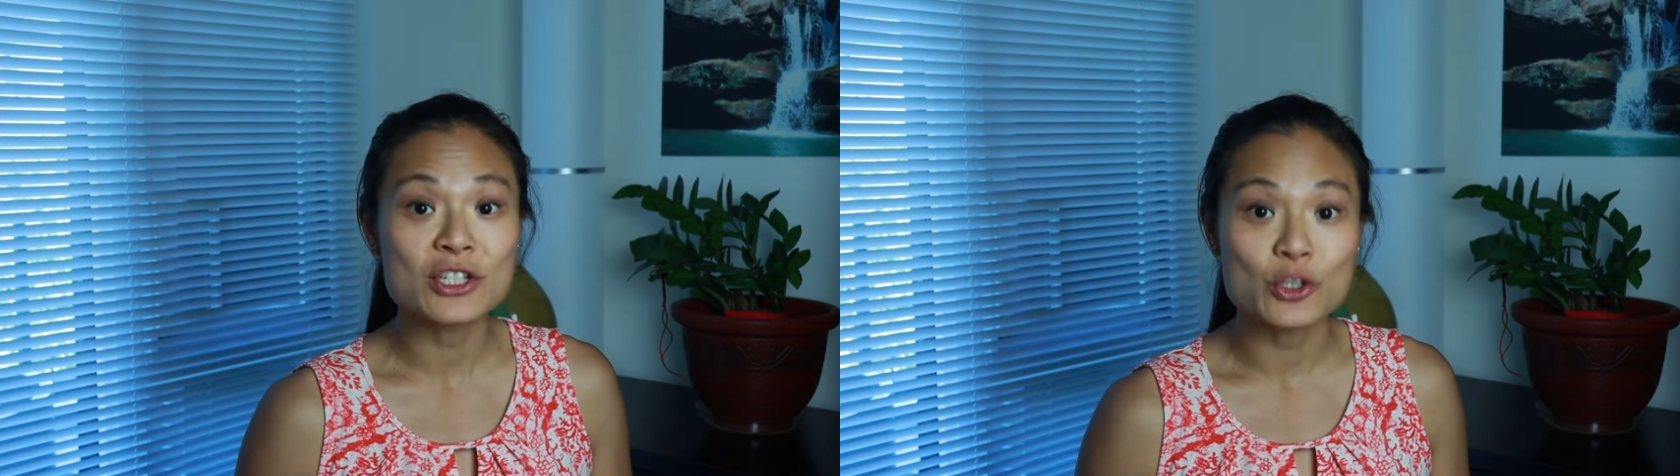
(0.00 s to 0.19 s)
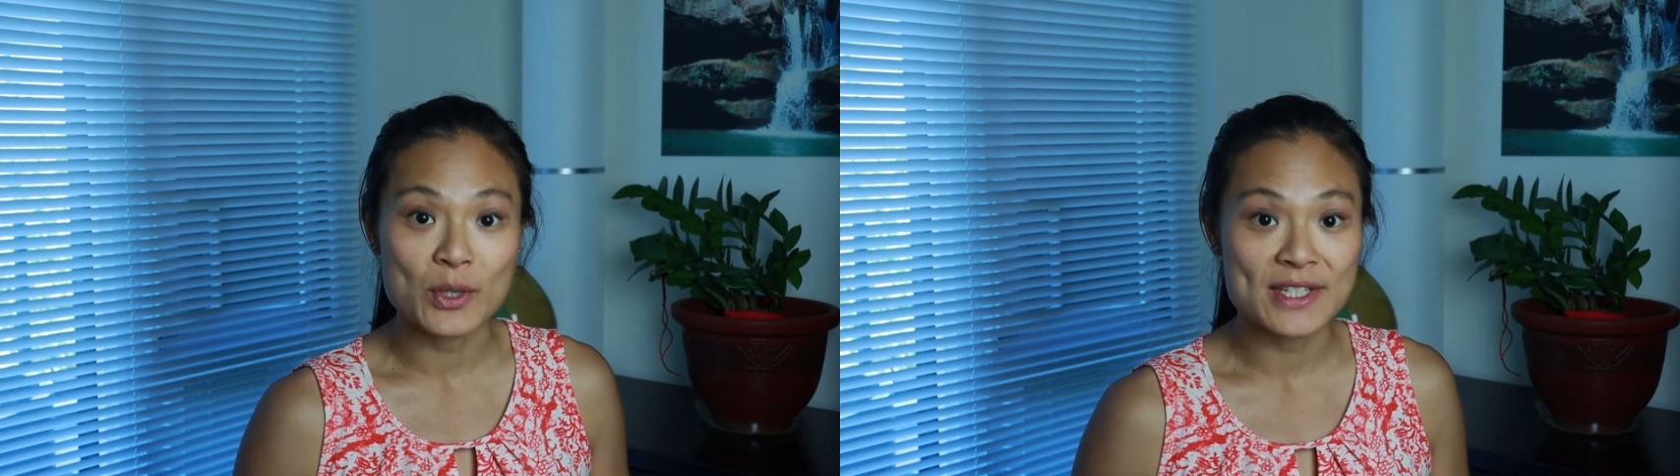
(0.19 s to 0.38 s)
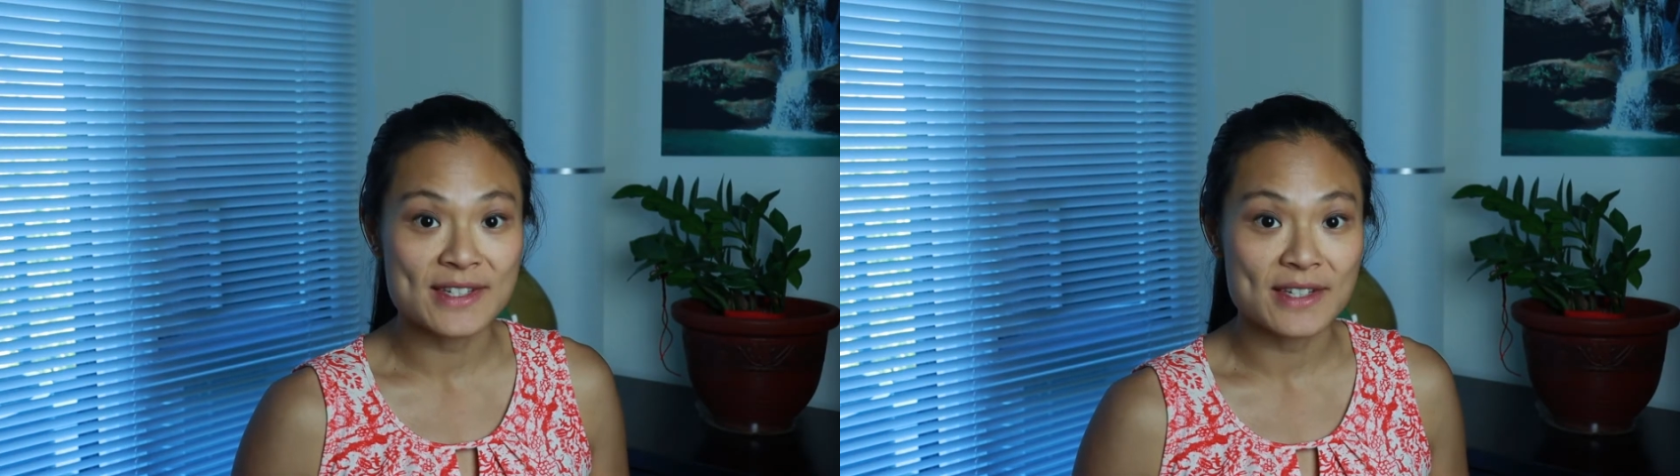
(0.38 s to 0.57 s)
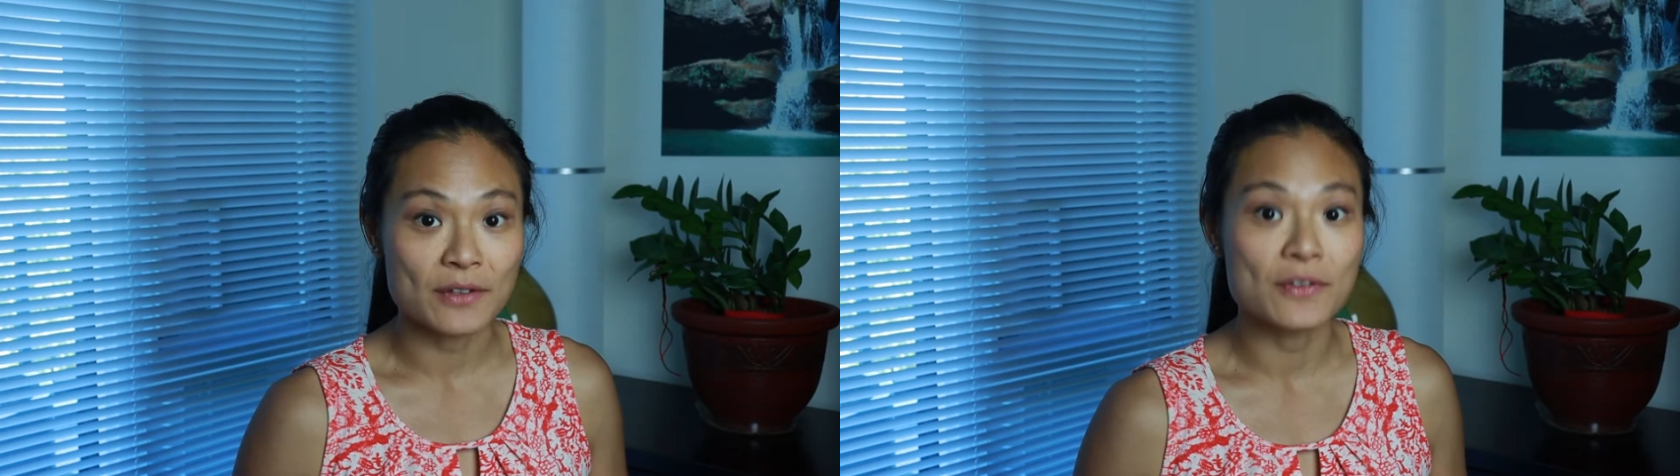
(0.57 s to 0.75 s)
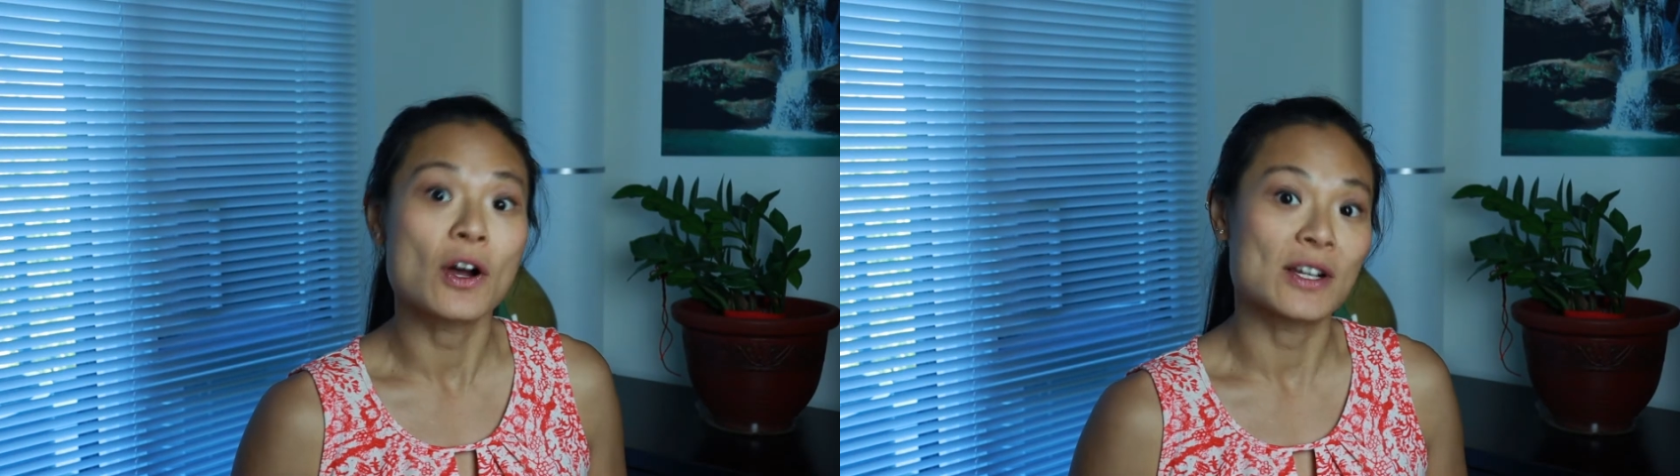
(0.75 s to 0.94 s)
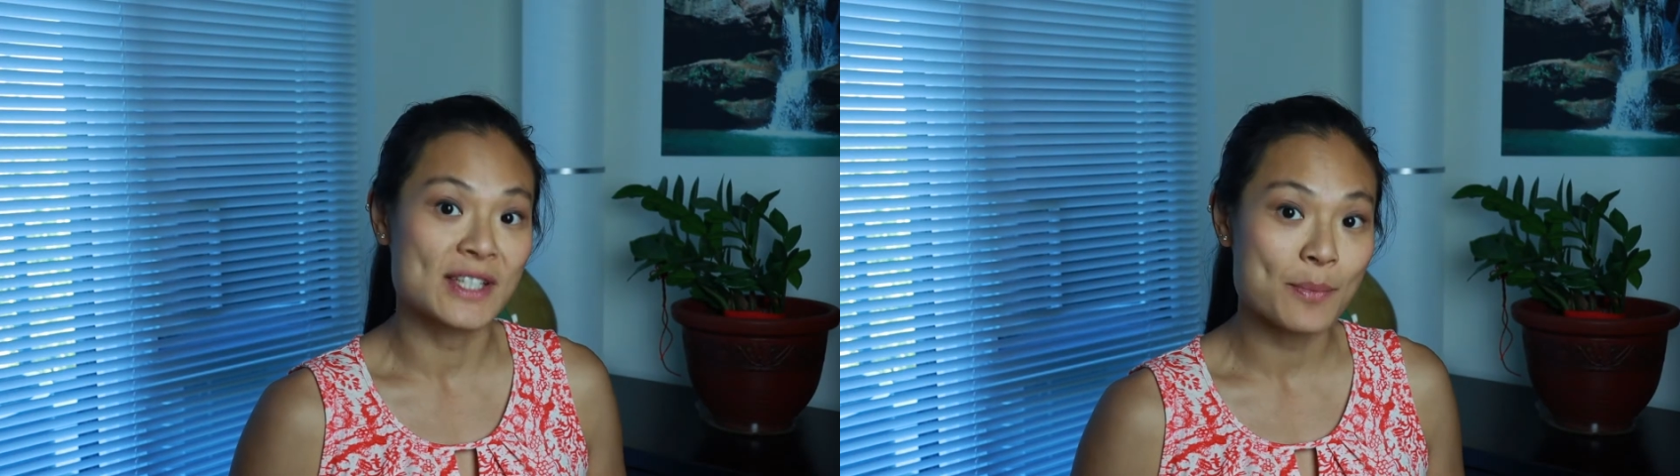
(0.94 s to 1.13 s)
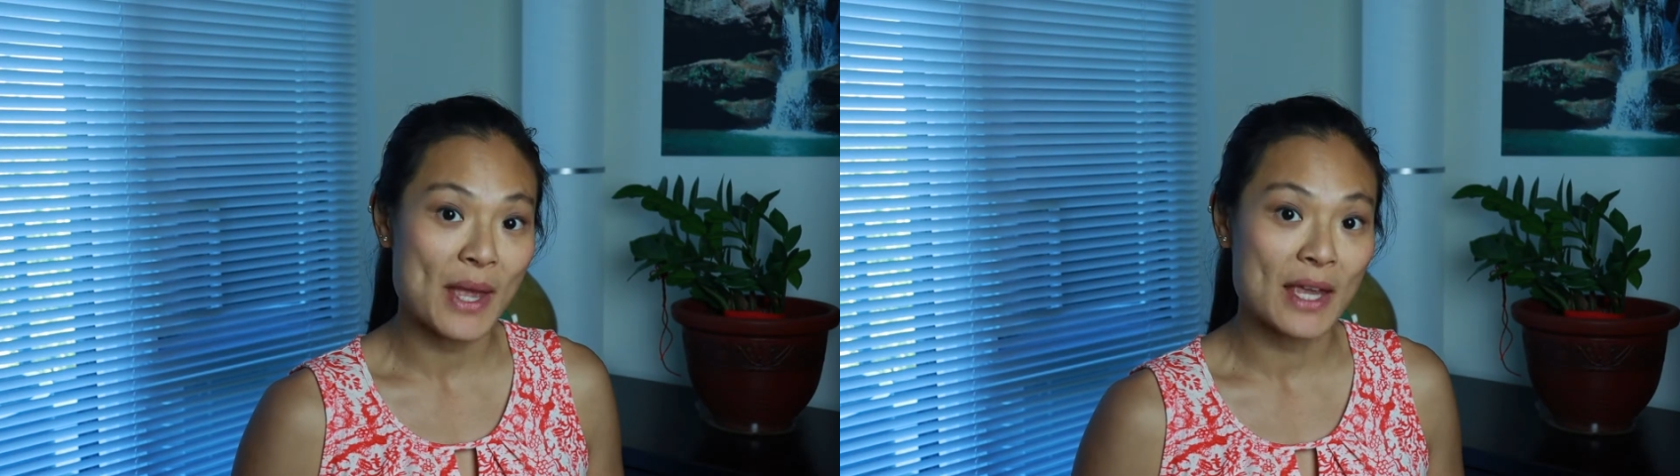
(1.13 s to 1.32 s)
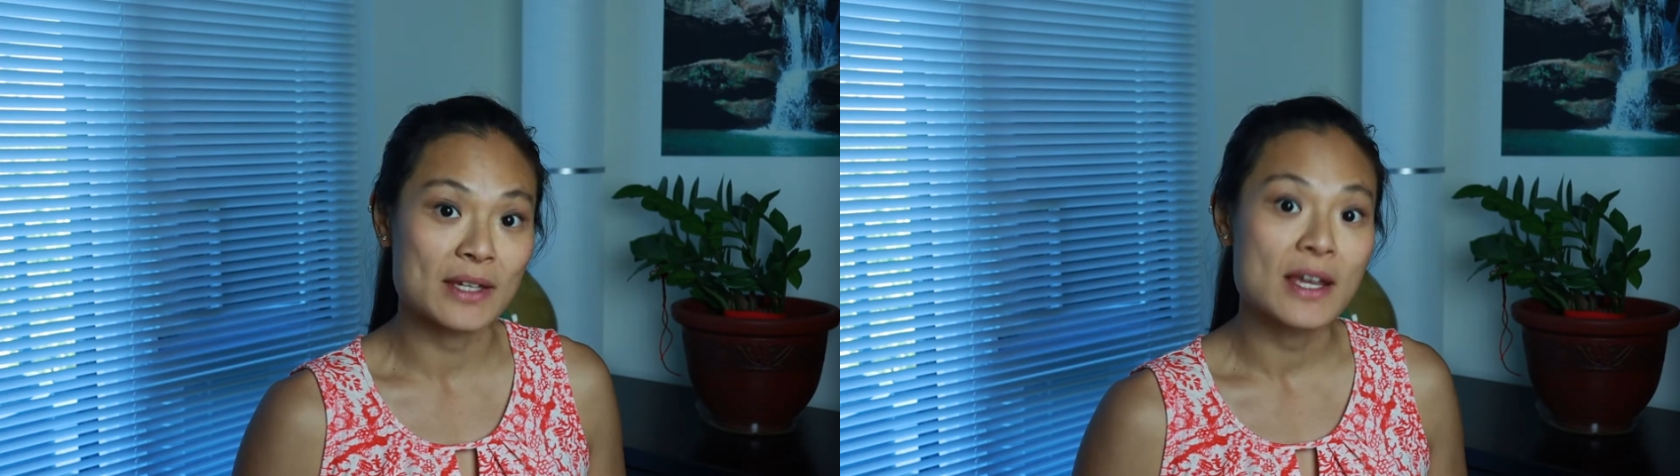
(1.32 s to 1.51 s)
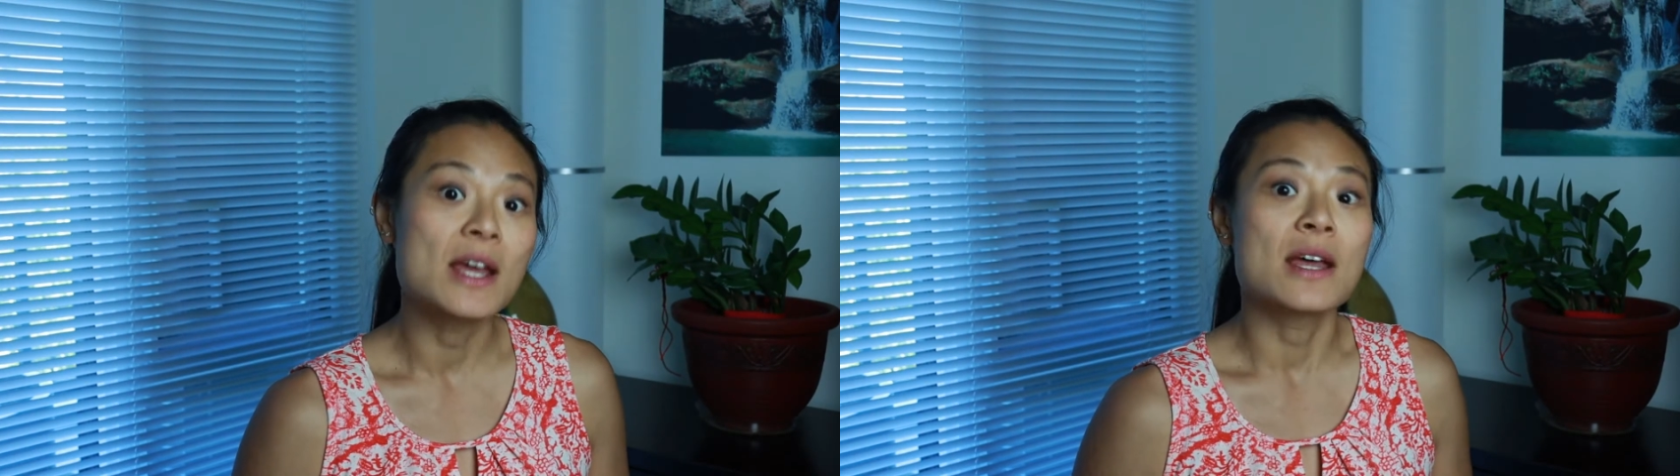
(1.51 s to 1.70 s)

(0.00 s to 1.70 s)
joint itself causing pain.